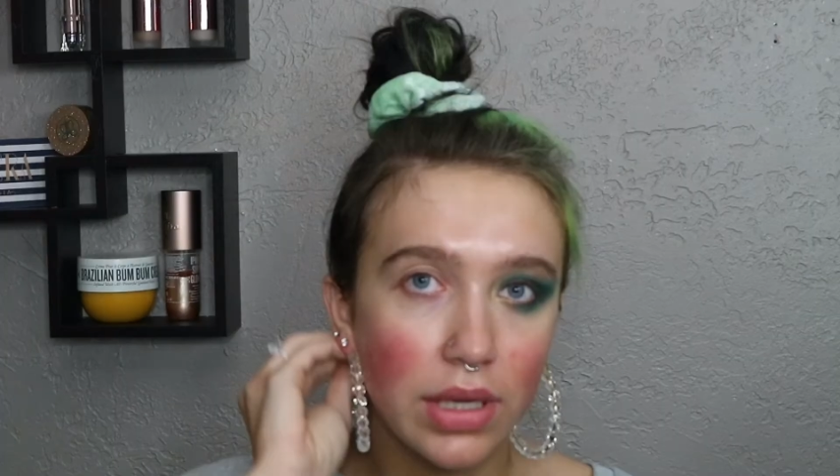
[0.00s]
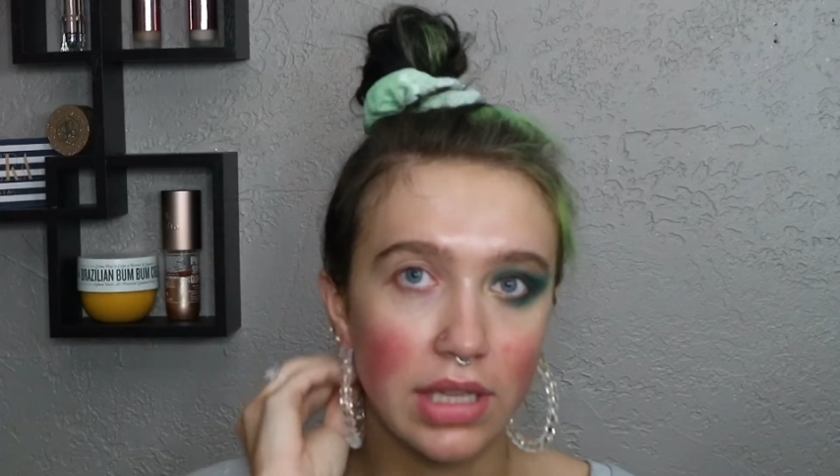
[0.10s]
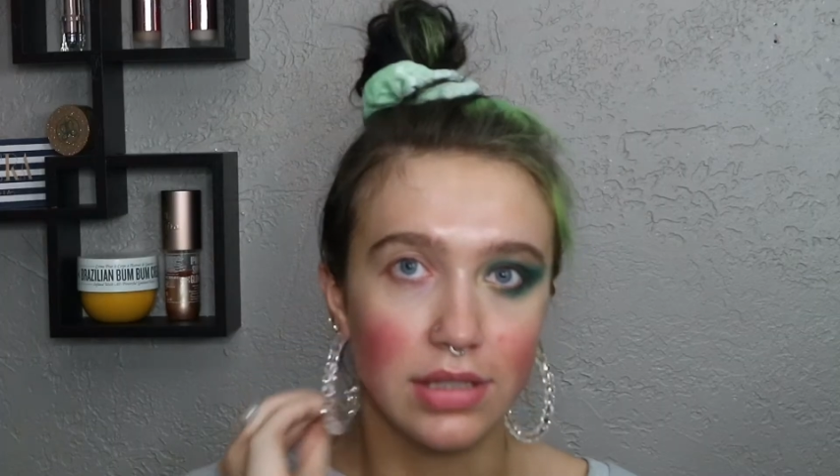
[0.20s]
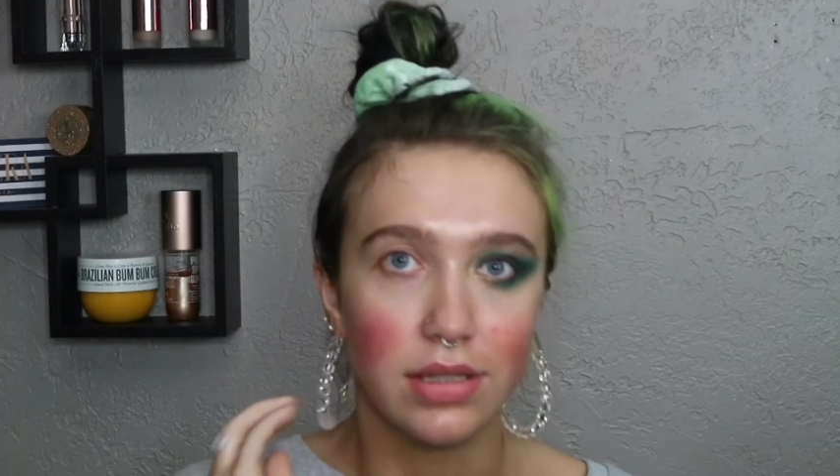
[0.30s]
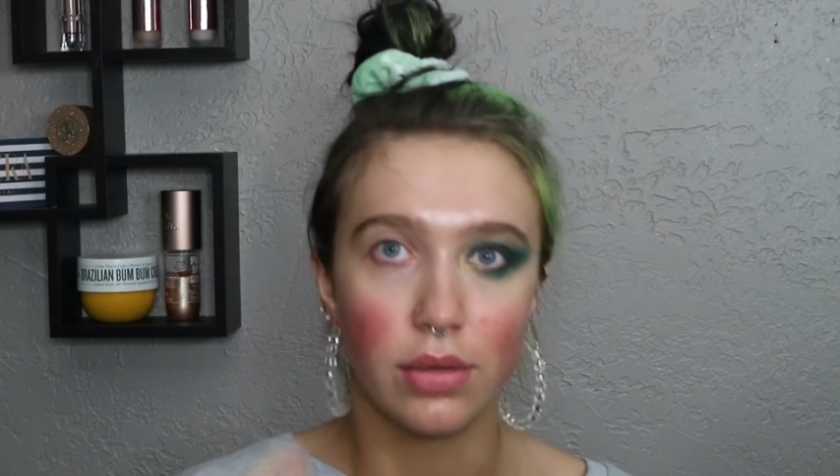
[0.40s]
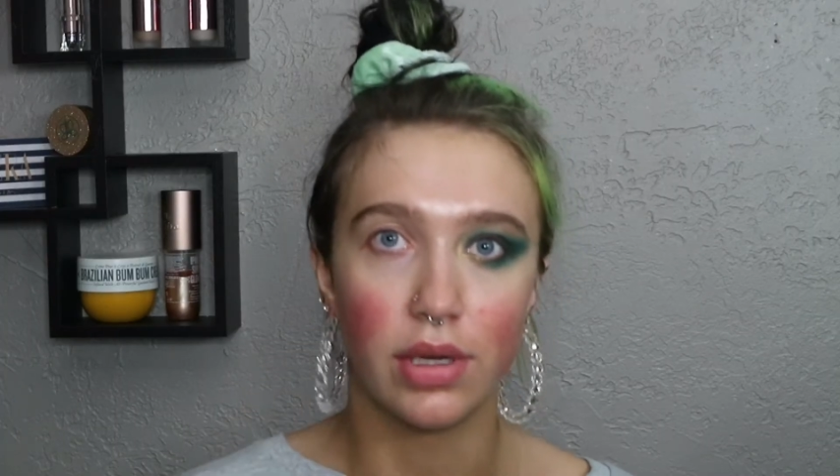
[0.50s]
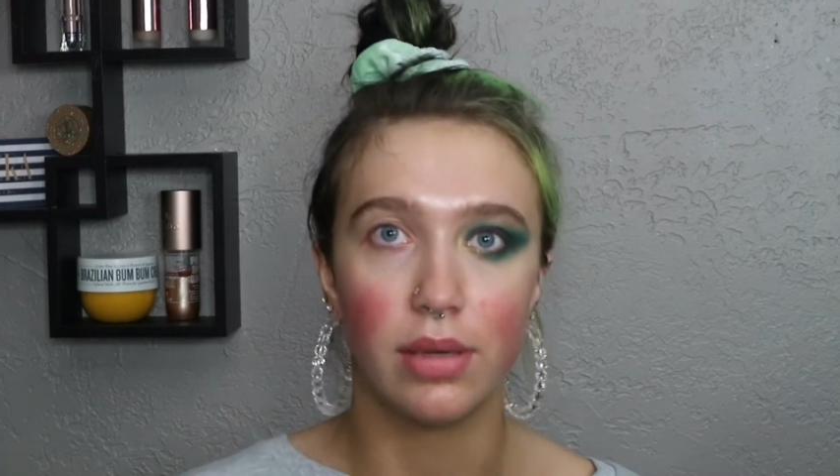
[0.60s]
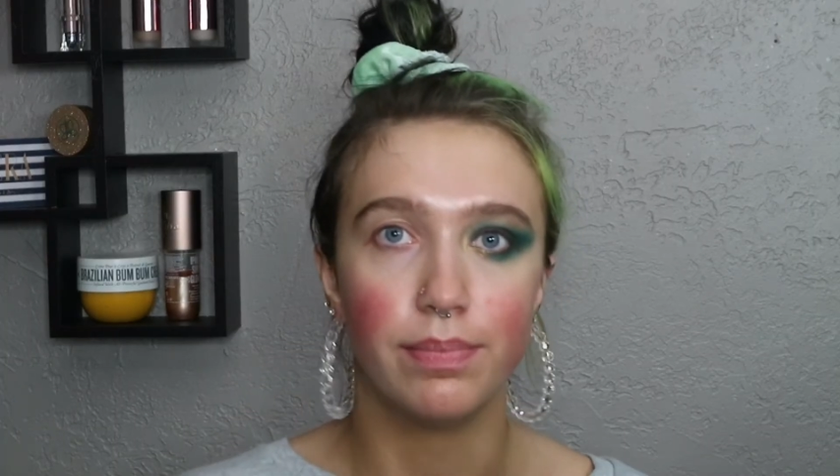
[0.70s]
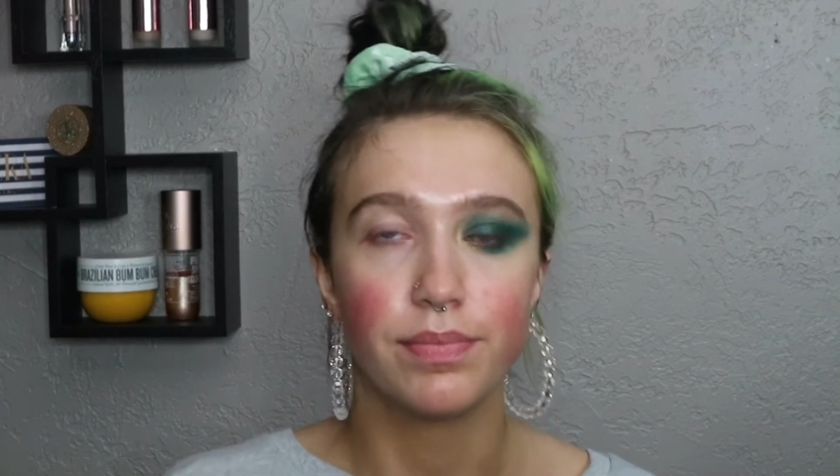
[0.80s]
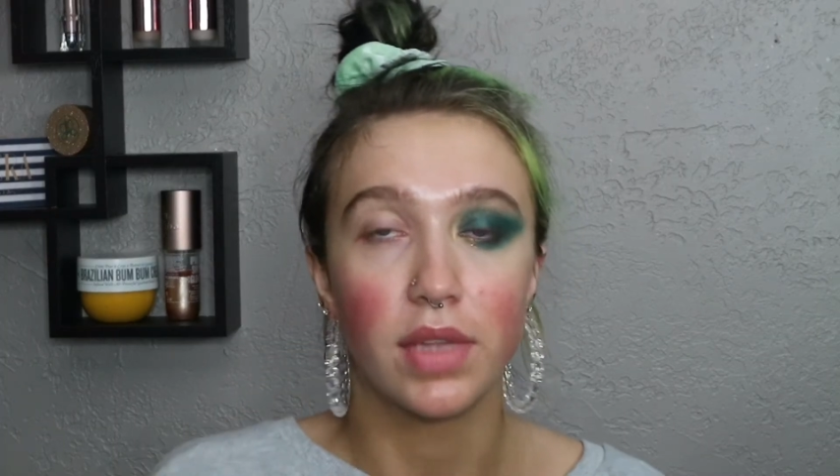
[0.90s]
Okay,
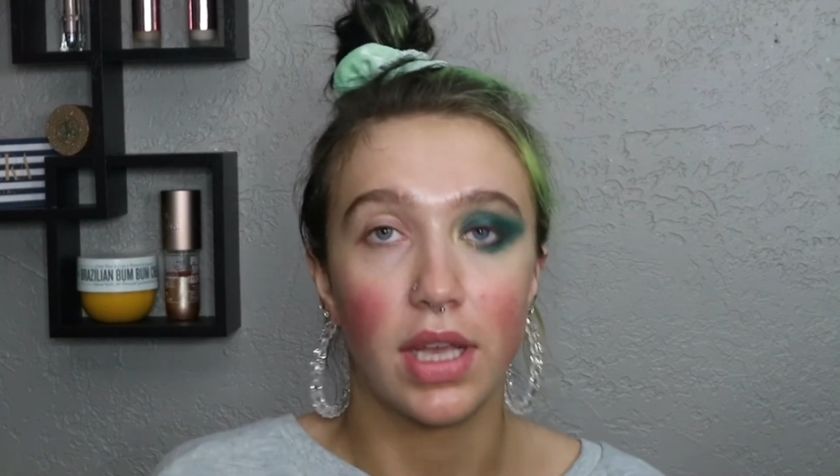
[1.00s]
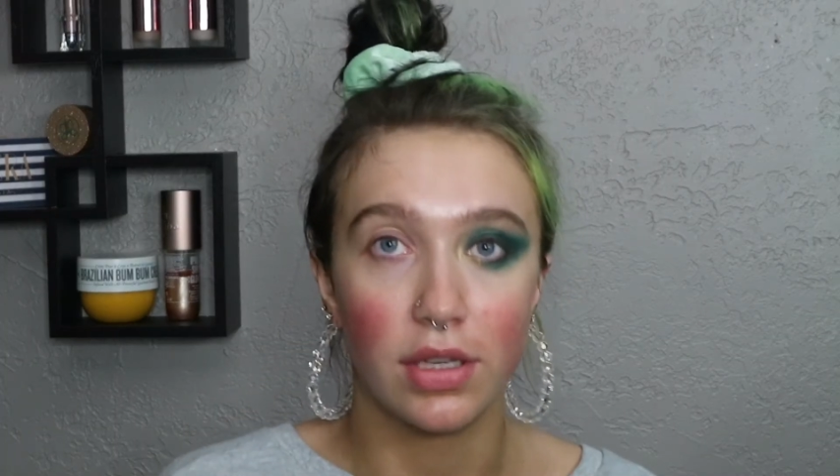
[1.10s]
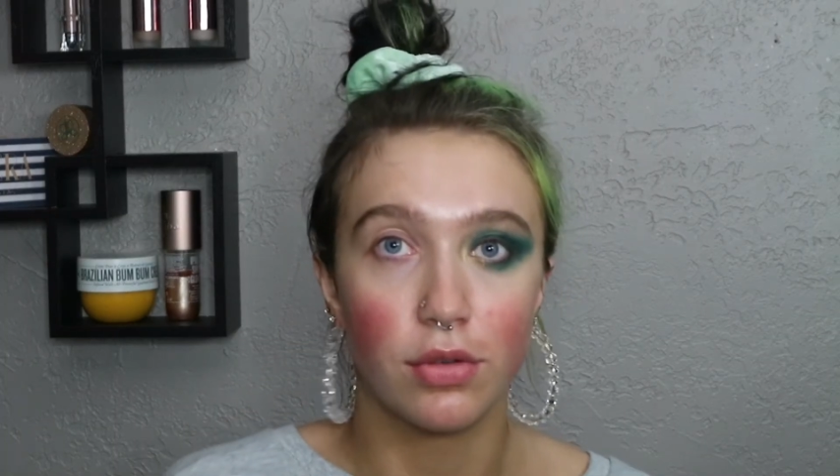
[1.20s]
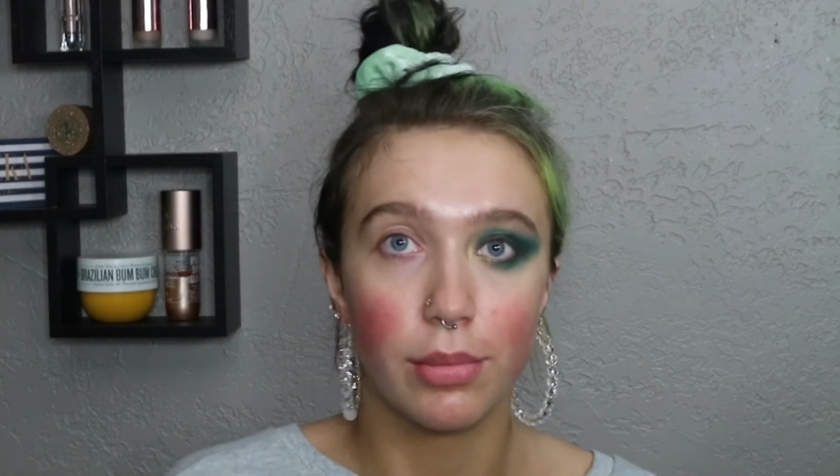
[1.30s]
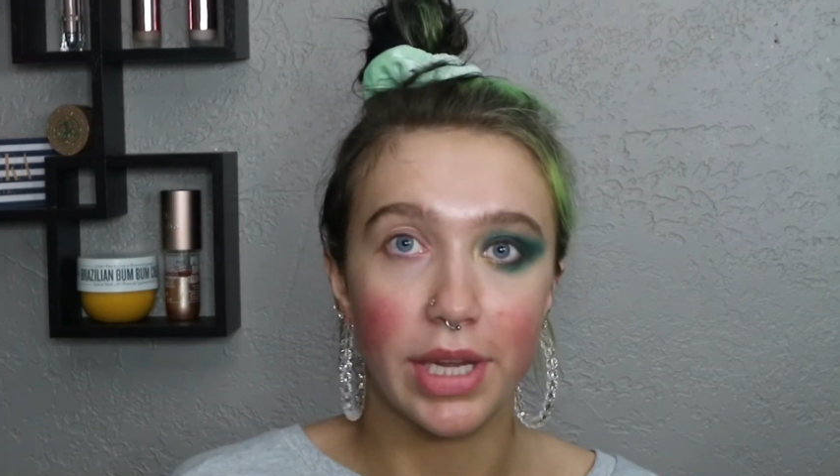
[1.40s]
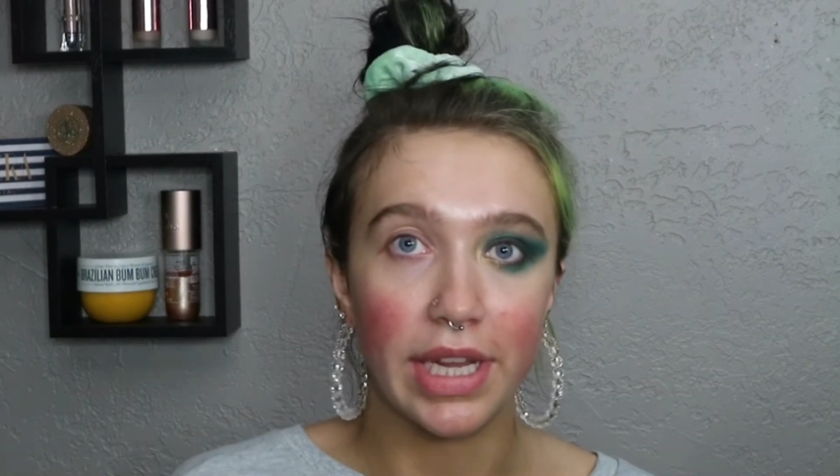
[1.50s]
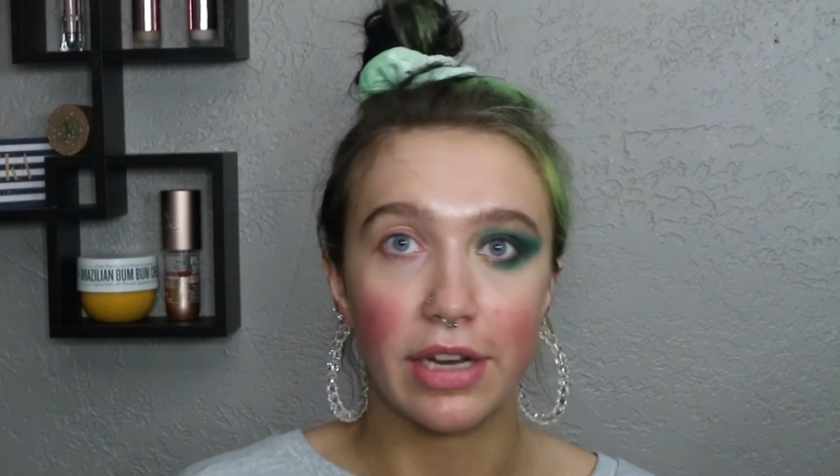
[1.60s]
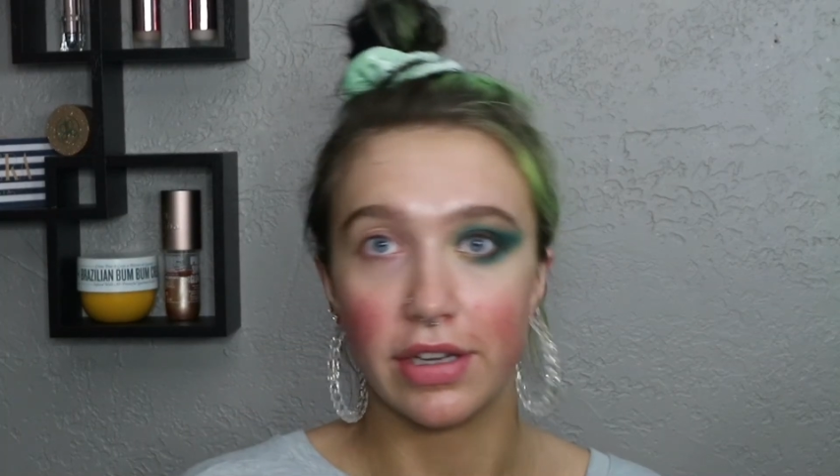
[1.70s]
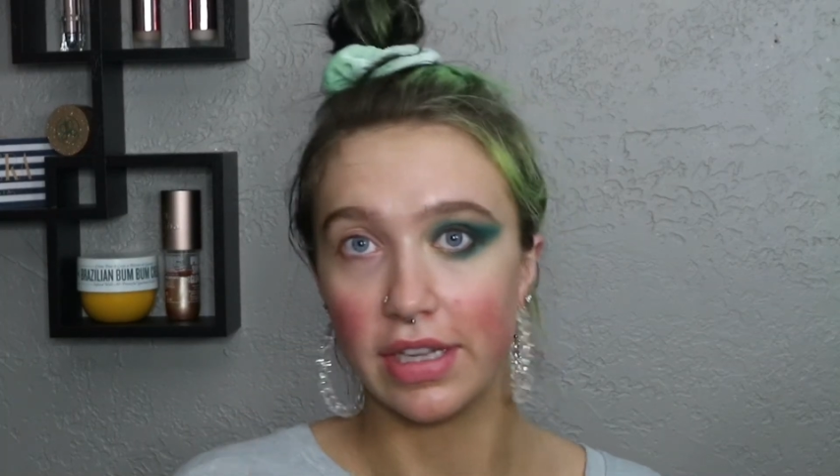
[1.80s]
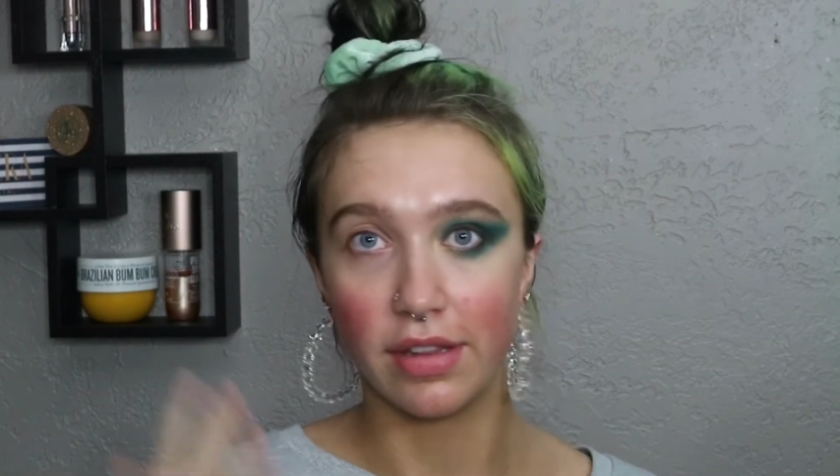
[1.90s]
so ignore my hair